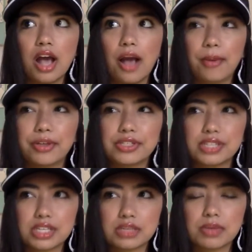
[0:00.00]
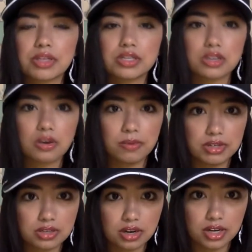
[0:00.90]
about six months ago we
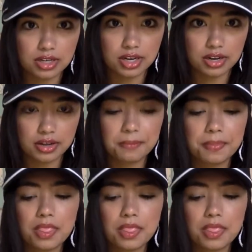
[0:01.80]
started dating.